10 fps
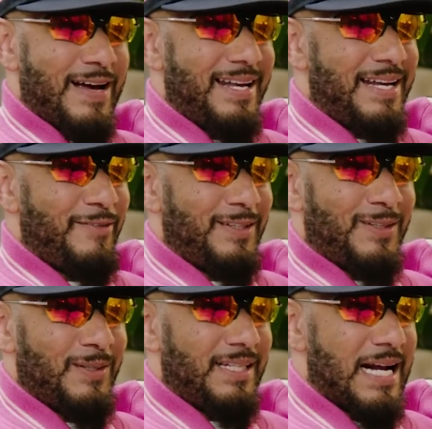I never
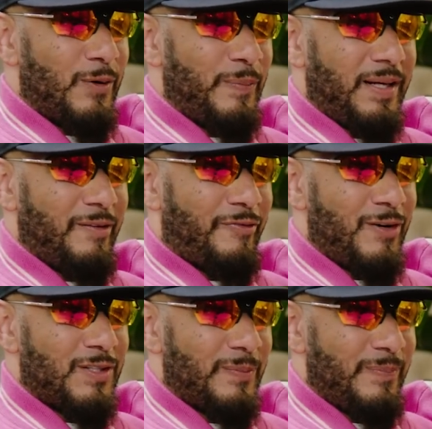thought that I would be the
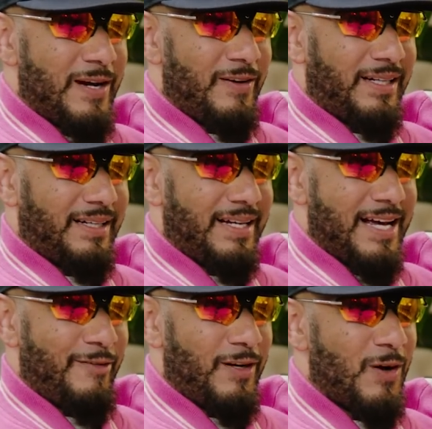first American
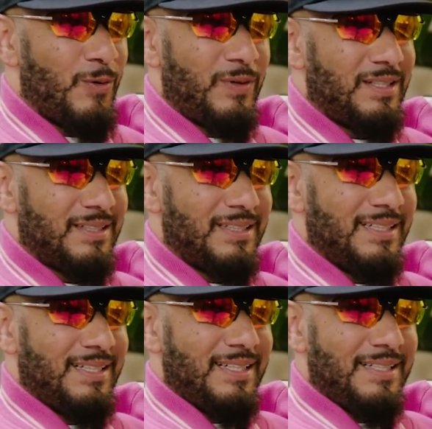ever to own a
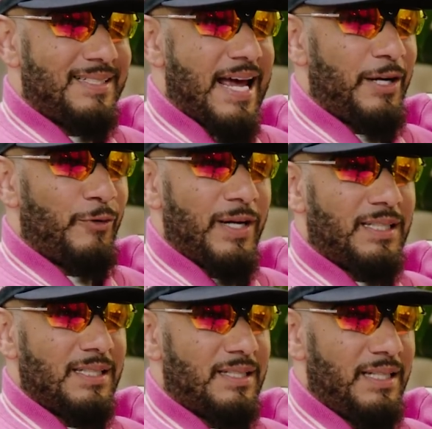Saudi
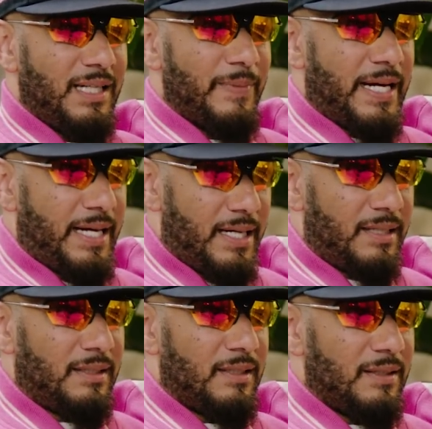racing team,
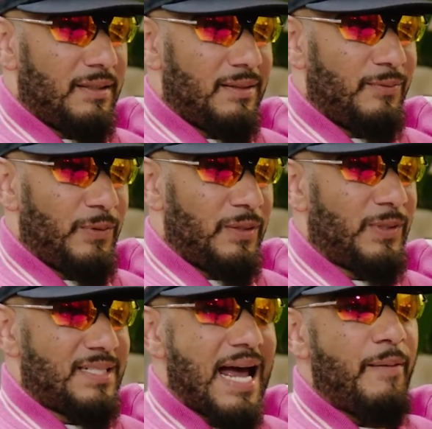and with,
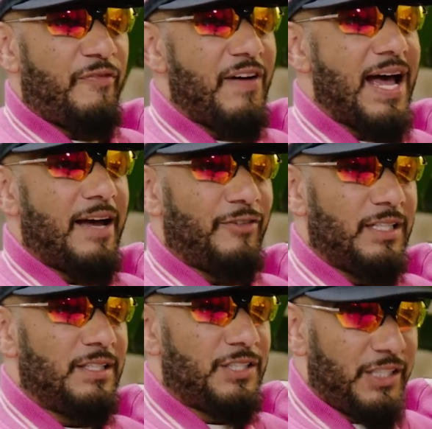with top five in
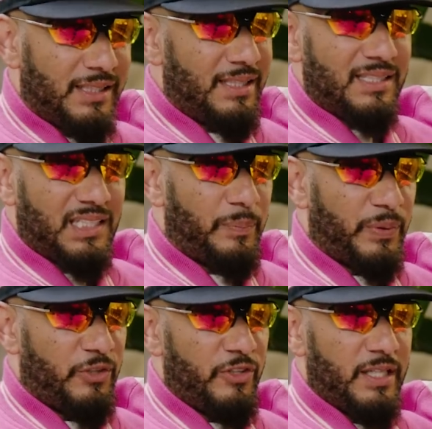the G C C
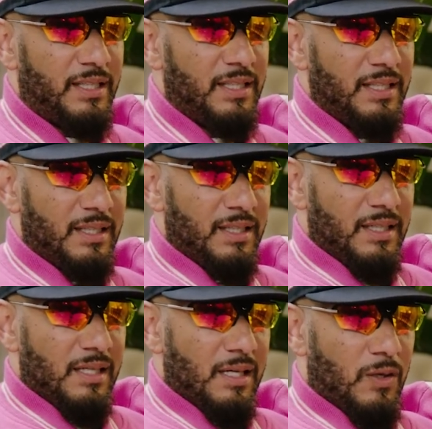period.
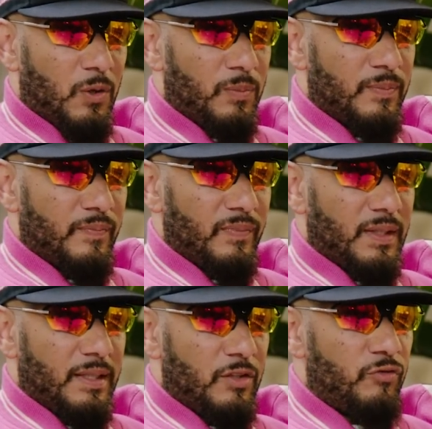Um,
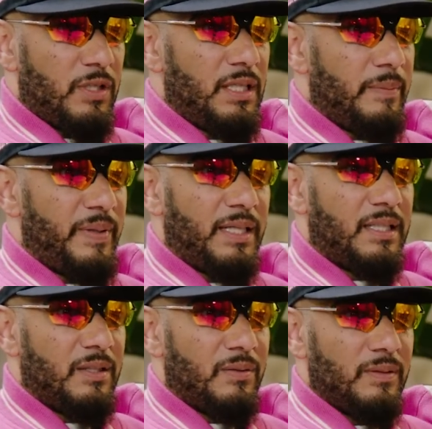it's really a big
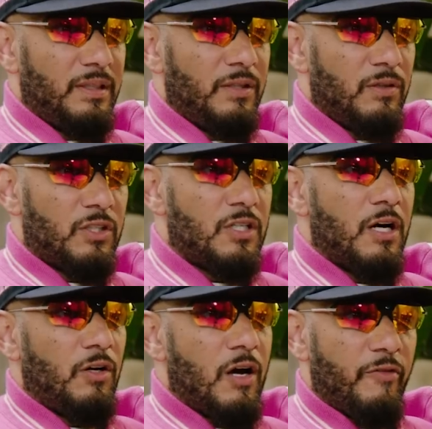deal. You know, it
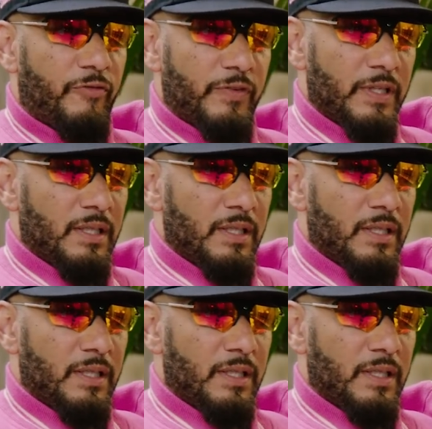started off